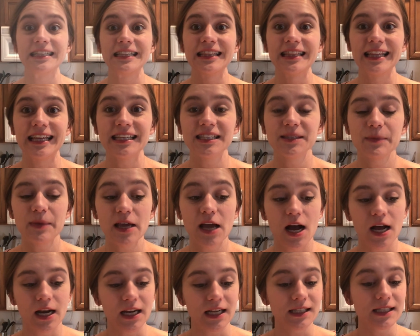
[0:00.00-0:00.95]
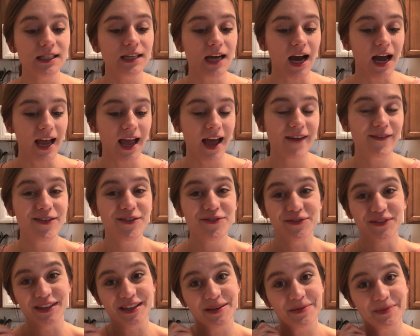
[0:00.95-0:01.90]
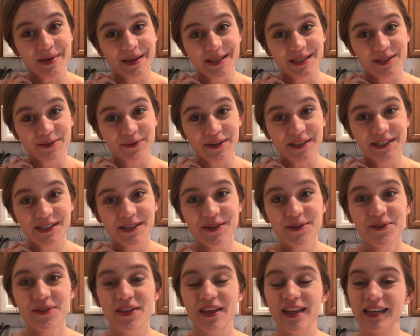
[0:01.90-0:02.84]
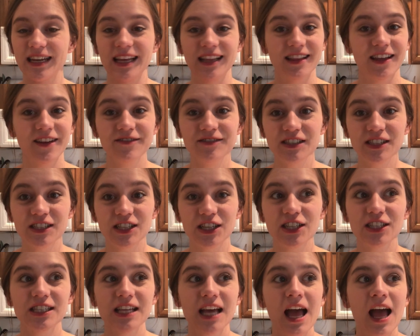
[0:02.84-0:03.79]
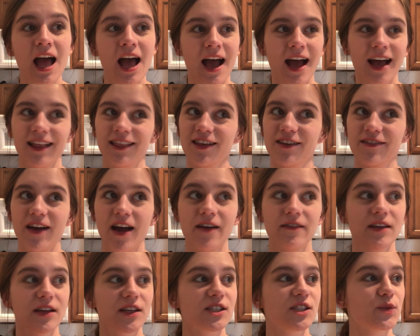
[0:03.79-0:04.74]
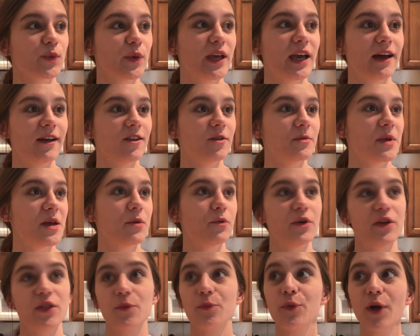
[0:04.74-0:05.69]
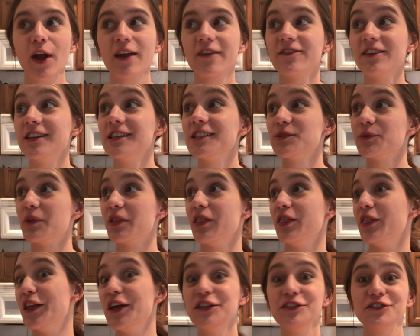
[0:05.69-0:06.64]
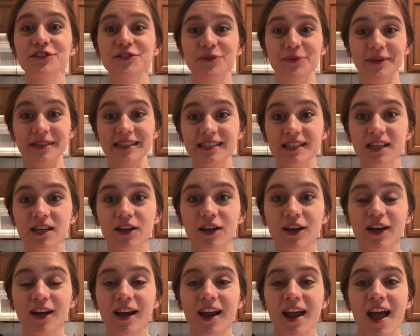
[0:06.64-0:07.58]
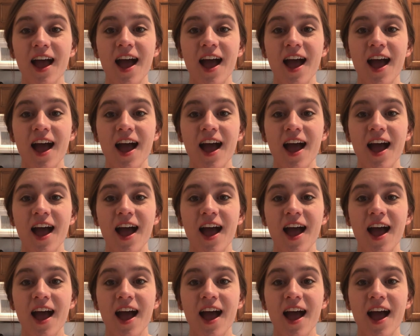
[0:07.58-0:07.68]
Let's be honest, I have a really big sweet tooth and I love dessert. I love having a sweet element with breakfast, with lunch, with dinner.